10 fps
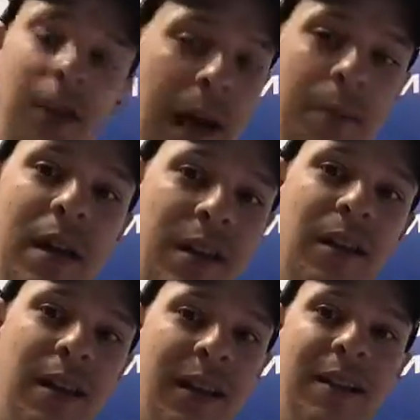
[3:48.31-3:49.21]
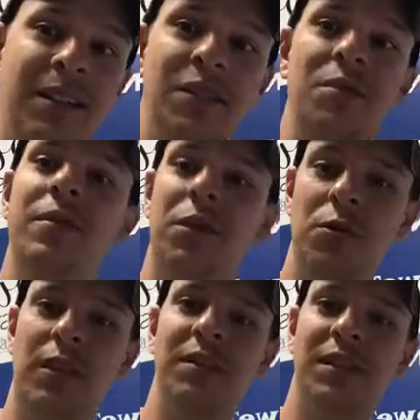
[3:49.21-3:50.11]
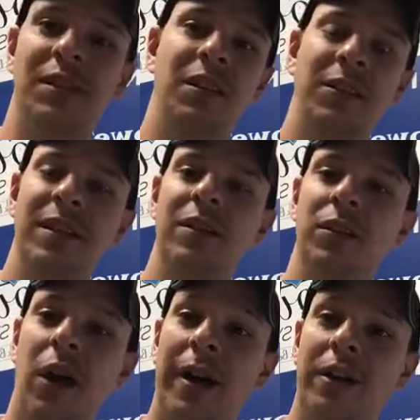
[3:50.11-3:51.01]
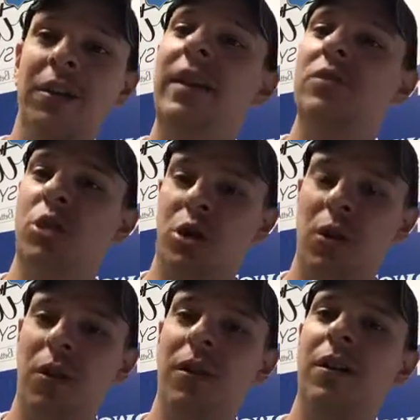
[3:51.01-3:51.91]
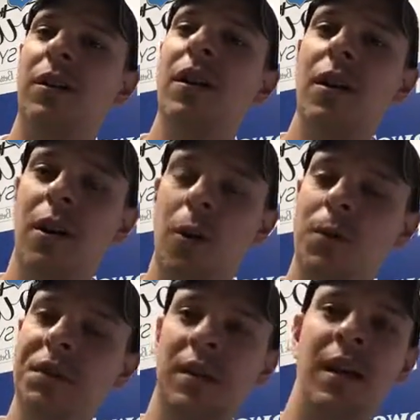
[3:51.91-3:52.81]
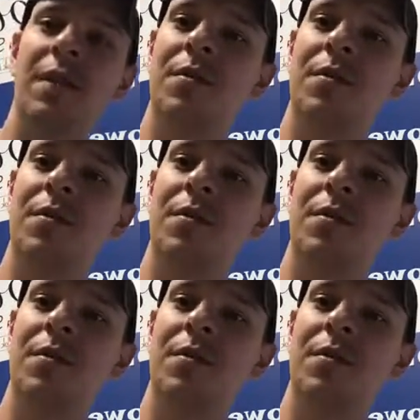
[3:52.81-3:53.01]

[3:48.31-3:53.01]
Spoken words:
I guarantee you that you are consistently lighter and stronger over time,